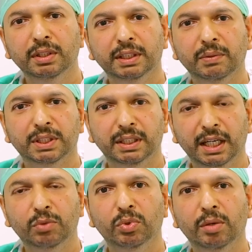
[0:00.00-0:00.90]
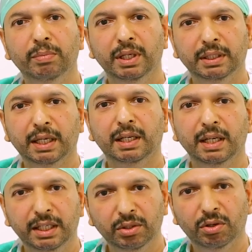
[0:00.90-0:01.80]
There was a dead worm in that
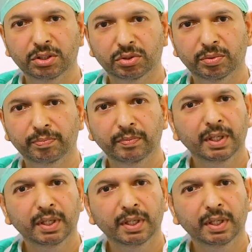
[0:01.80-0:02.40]
lady also.